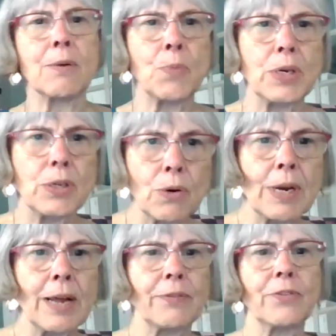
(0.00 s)
And we don't
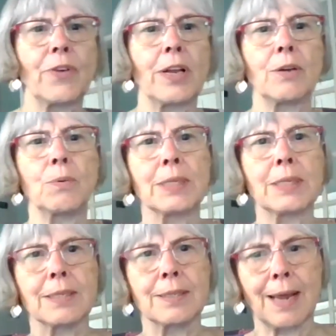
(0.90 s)
have to follow what
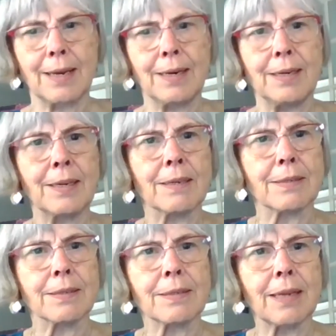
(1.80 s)
society
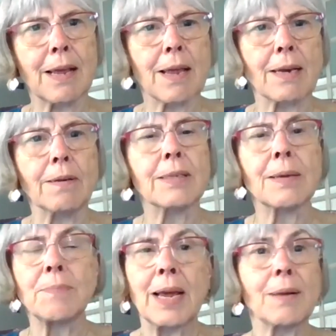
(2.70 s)
tells us. And
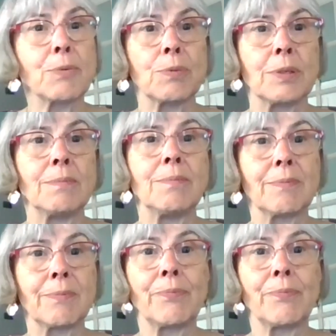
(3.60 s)
sometimes when